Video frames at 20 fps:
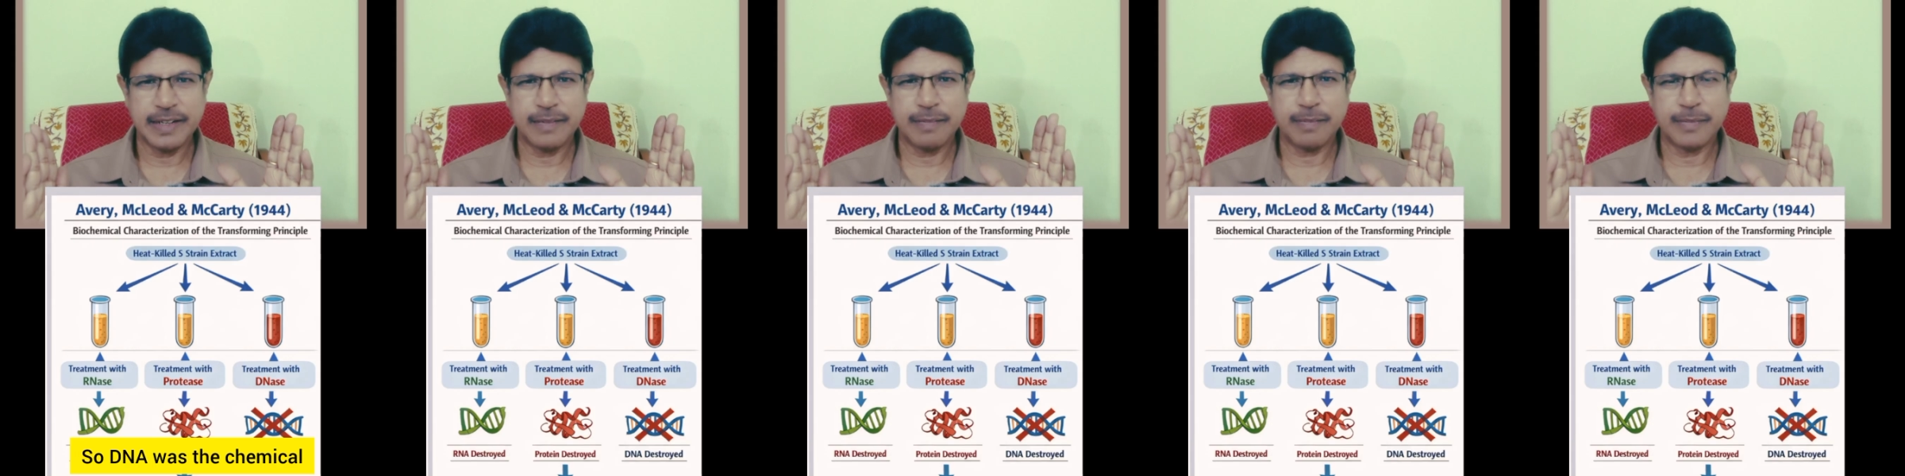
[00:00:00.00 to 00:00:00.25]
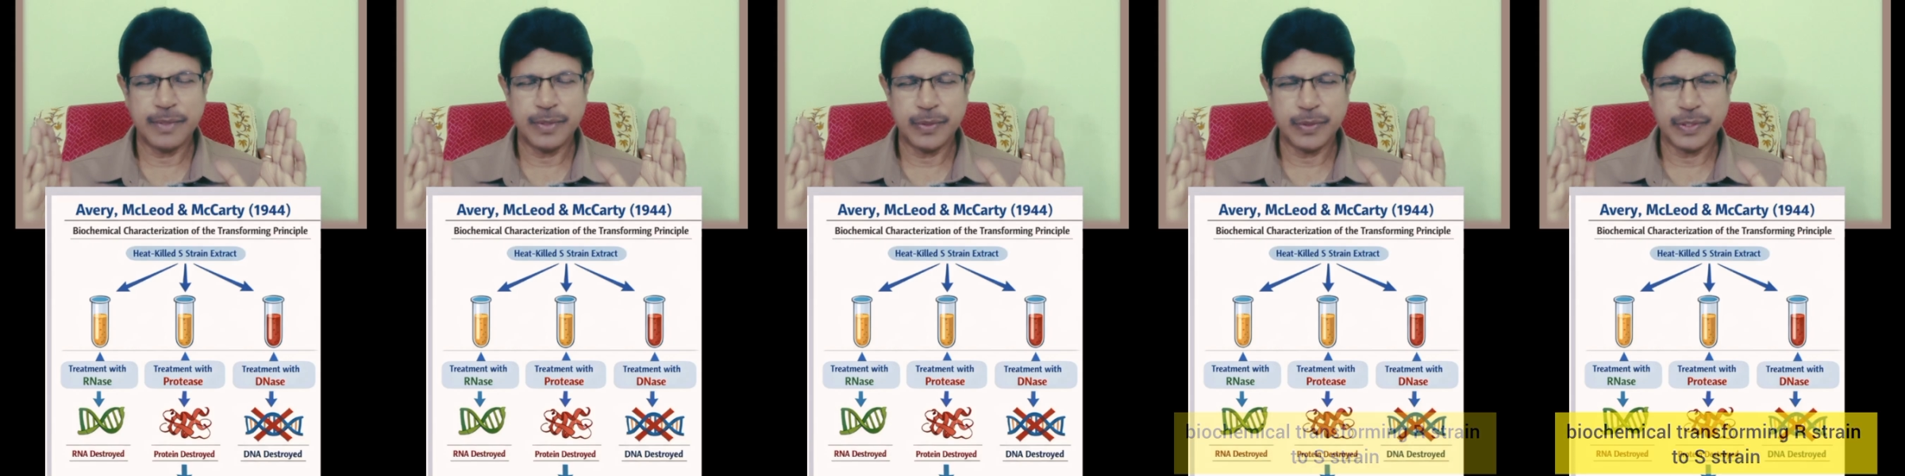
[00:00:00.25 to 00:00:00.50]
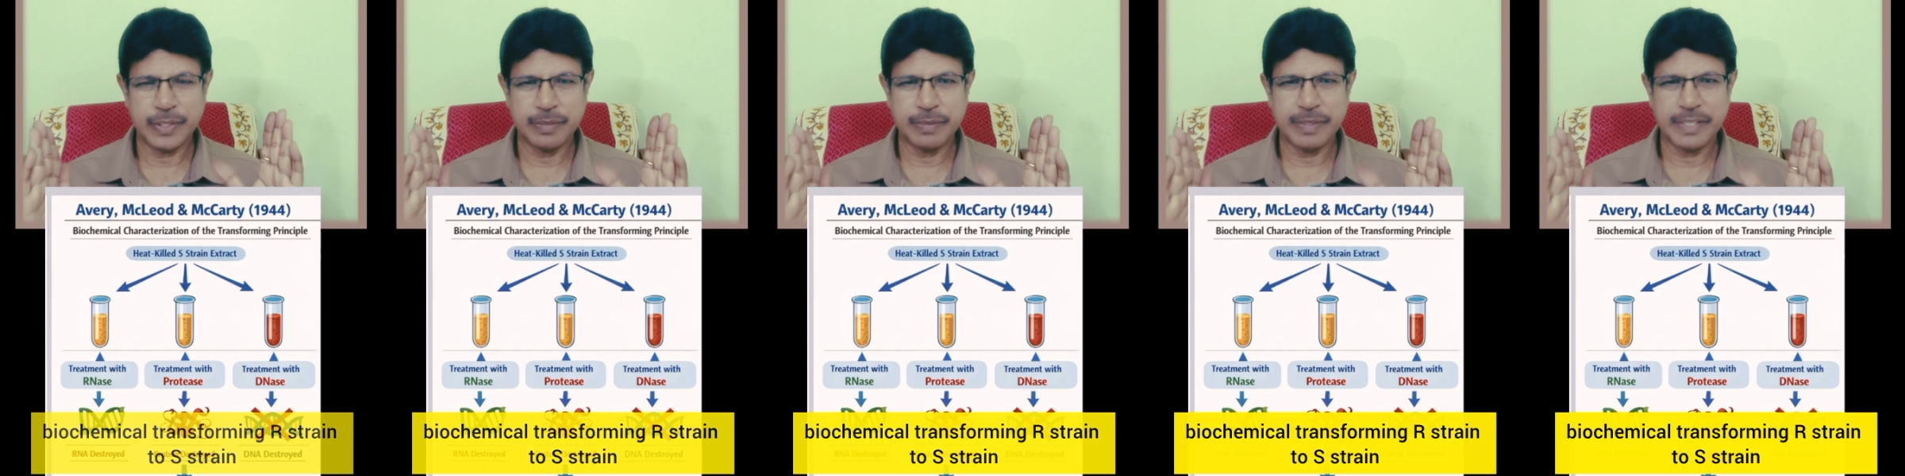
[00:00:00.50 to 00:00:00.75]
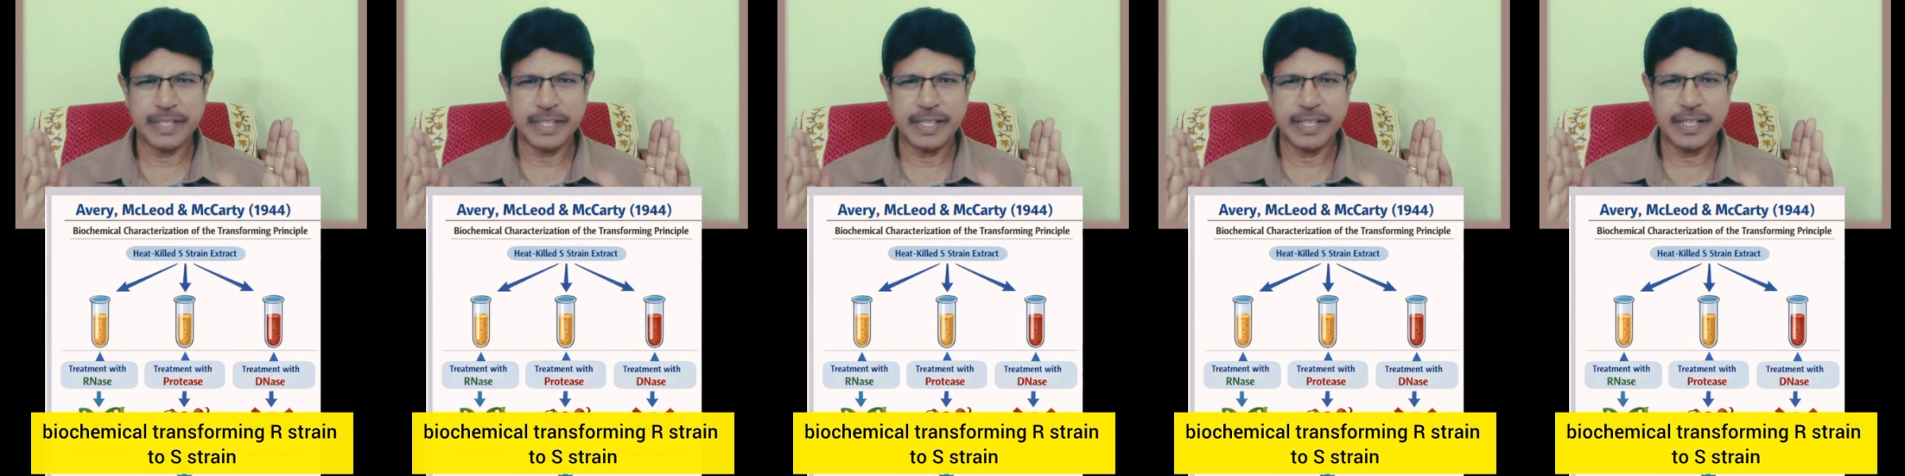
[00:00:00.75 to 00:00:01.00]

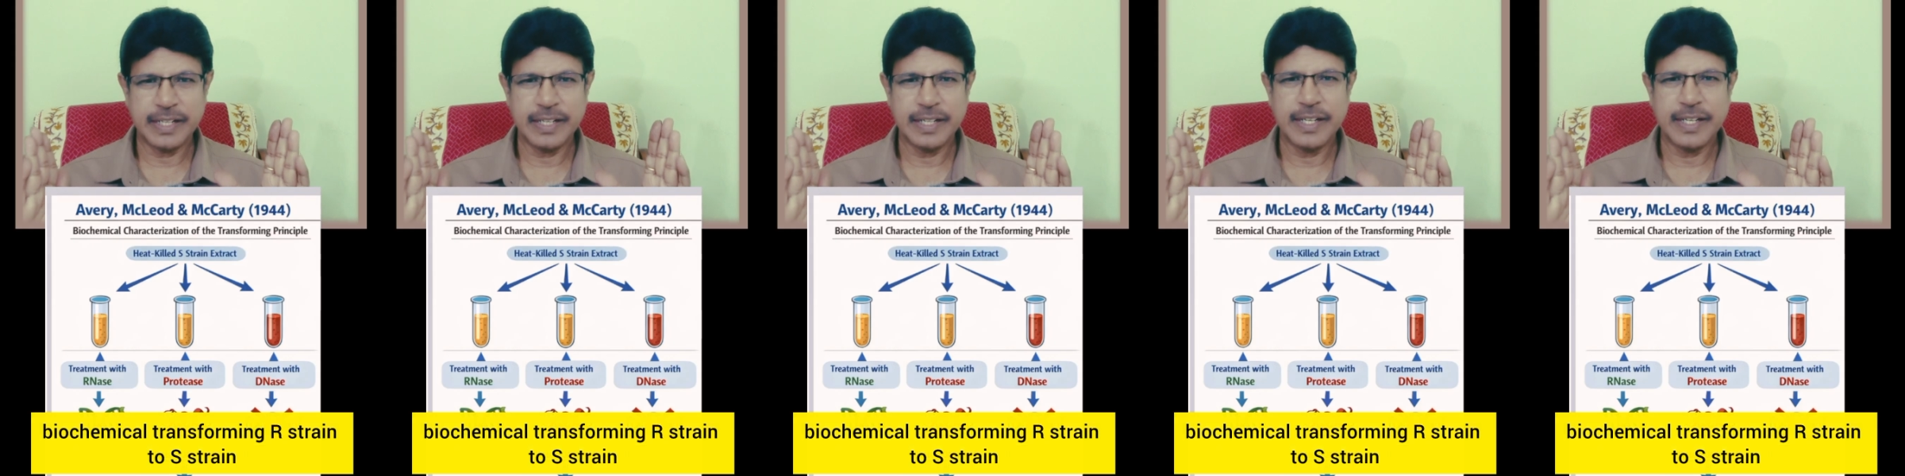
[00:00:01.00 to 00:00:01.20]
biochemical